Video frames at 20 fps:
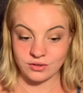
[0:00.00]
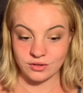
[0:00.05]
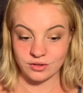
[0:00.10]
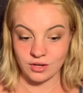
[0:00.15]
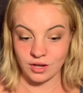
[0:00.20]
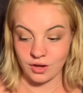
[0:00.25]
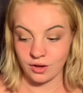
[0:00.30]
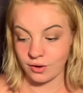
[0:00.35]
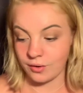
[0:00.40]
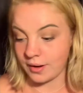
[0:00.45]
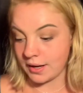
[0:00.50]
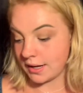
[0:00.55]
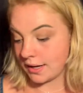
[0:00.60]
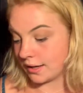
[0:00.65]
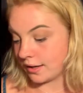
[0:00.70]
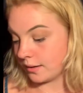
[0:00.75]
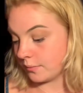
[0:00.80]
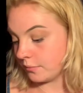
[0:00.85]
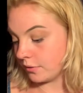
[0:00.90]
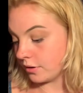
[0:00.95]
So
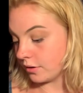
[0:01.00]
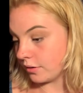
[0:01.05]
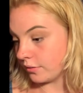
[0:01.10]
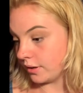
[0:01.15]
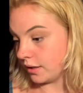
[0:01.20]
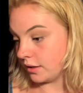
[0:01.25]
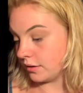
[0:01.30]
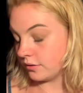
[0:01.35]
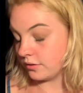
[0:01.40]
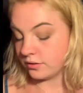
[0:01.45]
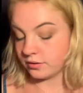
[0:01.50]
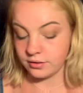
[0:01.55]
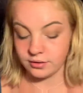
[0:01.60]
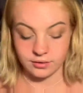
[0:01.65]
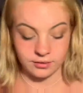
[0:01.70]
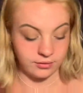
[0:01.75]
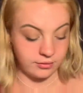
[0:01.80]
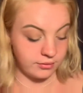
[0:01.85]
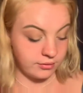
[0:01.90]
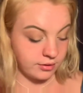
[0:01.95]
I'm going
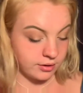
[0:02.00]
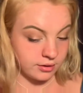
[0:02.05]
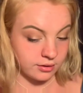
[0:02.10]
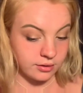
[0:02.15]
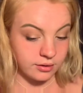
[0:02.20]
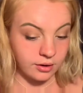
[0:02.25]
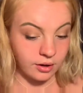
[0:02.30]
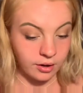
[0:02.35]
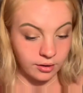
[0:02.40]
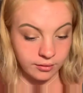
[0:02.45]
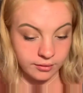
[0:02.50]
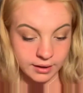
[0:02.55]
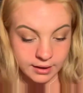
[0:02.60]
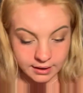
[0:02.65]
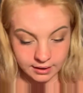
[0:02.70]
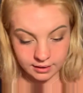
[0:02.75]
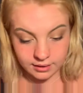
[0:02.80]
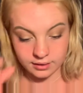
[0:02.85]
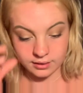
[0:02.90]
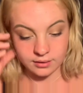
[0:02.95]
to go
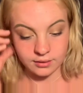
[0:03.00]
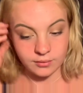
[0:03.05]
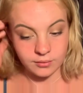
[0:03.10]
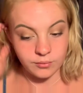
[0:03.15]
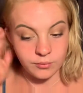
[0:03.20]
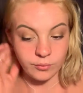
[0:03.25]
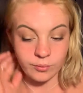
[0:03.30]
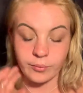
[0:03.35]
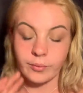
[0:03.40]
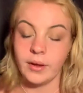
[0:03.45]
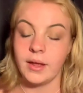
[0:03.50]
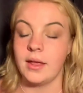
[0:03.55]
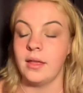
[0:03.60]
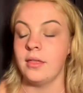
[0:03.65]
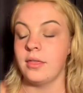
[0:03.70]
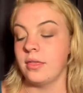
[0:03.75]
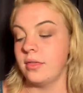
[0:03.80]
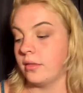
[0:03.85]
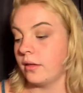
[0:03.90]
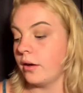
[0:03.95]
in
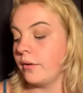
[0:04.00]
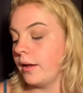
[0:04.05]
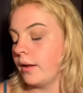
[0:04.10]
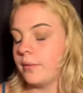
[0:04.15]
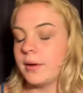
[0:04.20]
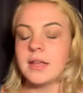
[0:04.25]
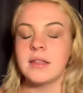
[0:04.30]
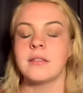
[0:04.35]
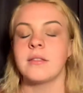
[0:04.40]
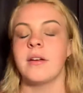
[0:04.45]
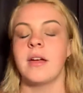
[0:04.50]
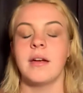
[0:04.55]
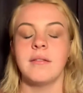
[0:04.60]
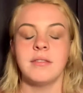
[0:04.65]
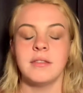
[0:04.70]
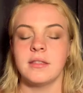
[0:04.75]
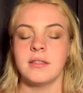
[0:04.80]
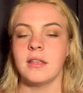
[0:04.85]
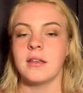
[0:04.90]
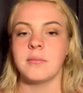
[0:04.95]
with, oh, anyway, so I have
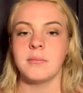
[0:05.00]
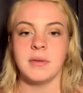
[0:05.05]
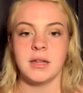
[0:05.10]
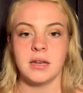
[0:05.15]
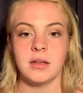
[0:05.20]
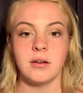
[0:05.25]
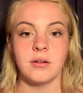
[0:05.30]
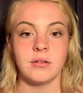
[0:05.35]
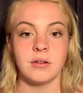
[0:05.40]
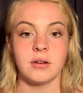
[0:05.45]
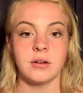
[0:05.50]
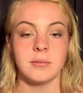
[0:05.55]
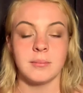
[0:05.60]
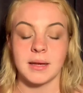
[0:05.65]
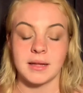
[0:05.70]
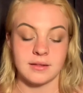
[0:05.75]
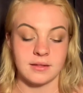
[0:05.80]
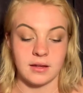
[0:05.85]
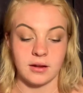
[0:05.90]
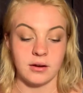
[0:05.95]
this like mediocre
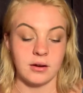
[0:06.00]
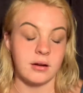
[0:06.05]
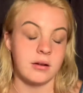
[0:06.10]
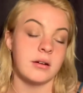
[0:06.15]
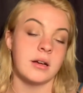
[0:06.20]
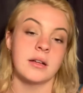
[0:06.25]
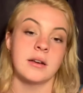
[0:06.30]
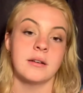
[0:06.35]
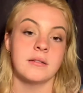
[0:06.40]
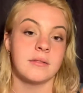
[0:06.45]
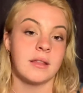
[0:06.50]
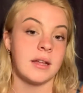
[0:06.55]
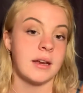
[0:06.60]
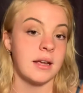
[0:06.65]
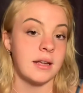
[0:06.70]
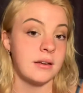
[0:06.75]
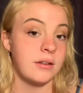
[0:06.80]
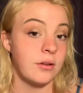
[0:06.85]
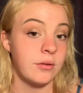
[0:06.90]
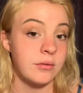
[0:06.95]
mascara on that
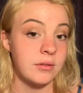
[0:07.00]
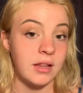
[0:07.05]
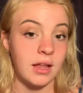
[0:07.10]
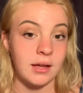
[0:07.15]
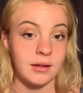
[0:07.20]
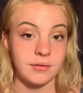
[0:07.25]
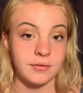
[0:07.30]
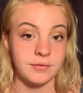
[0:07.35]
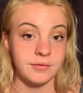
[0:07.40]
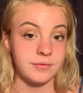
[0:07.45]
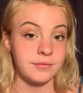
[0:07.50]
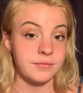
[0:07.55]
I don't love.